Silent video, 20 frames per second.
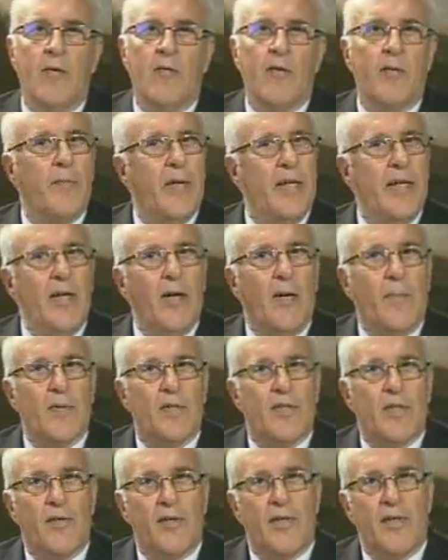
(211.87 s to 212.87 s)
with many
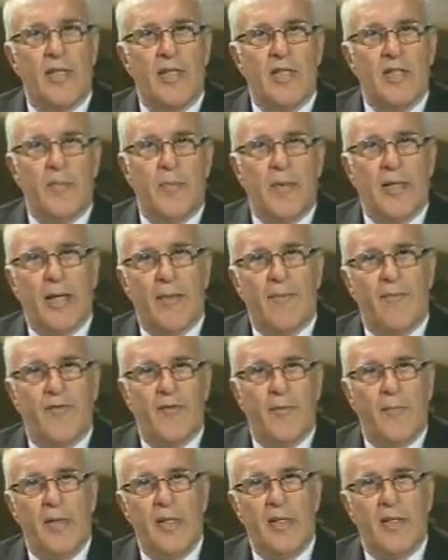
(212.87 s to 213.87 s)
opportunities to become
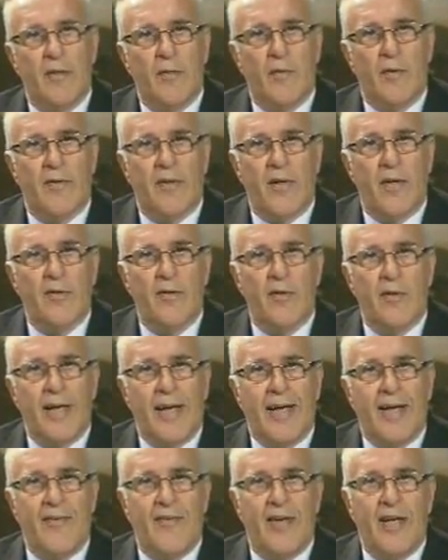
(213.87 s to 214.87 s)
familiar with local
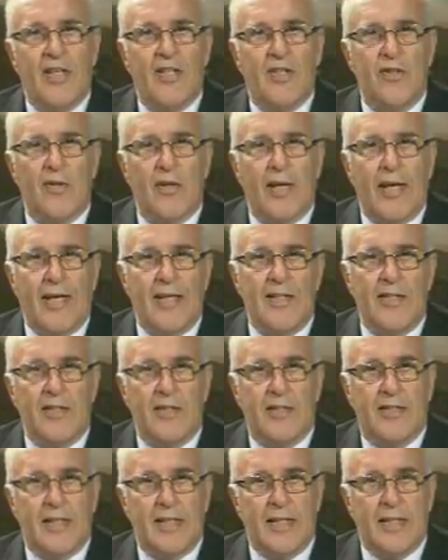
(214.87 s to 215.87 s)
and national
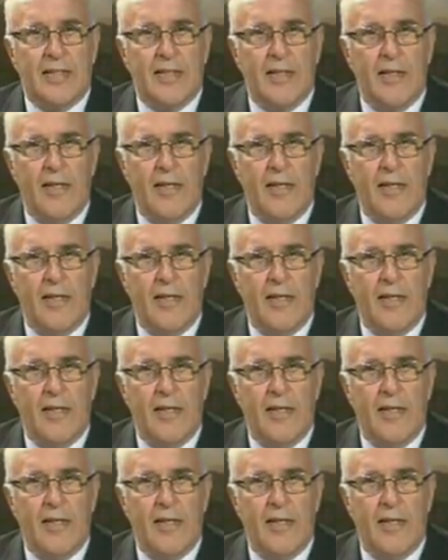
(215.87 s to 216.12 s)
agencies.